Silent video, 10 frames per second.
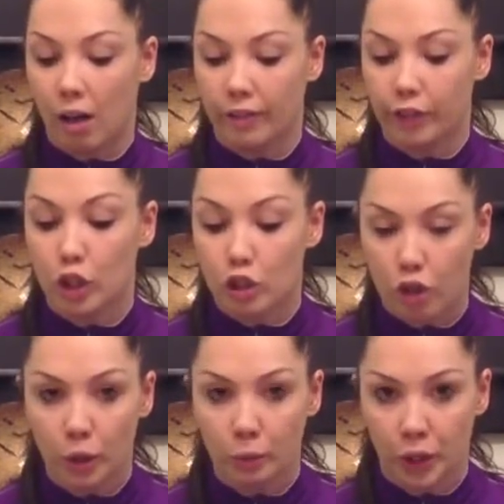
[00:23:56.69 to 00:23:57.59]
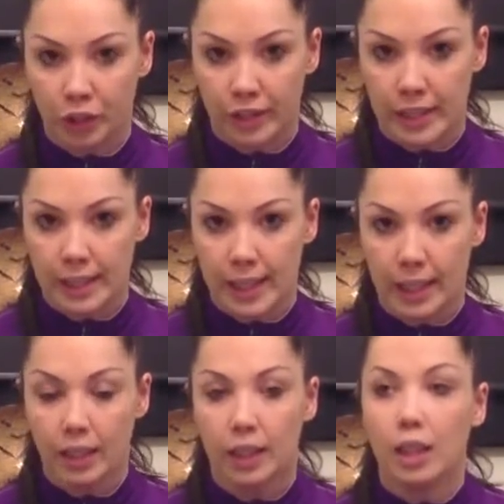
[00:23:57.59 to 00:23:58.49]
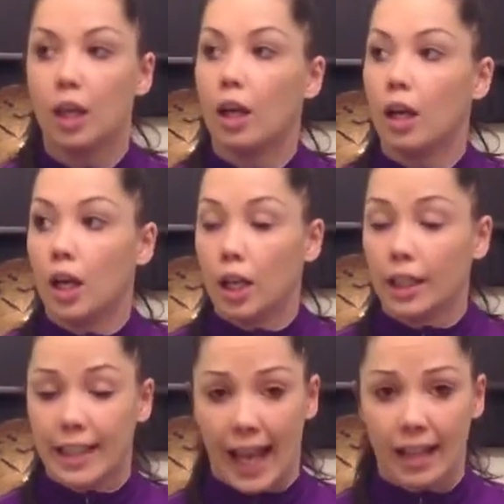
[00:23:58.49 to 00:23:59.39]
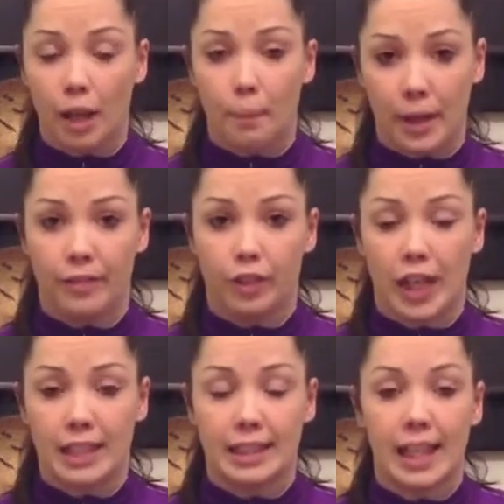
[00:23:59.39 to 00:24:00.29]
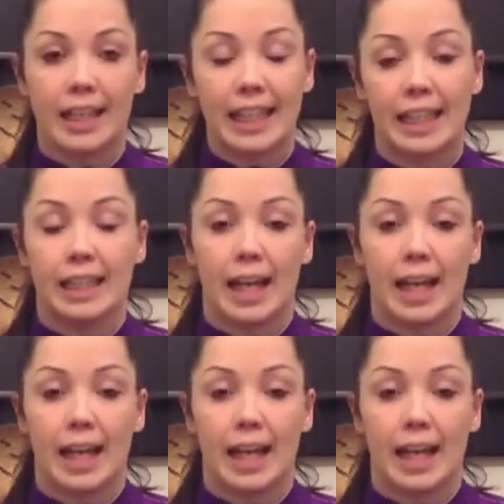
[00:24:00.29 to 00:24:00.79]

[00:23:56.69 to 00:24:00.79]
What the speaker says: of controlling what you're eating, getting a bit of variety and eating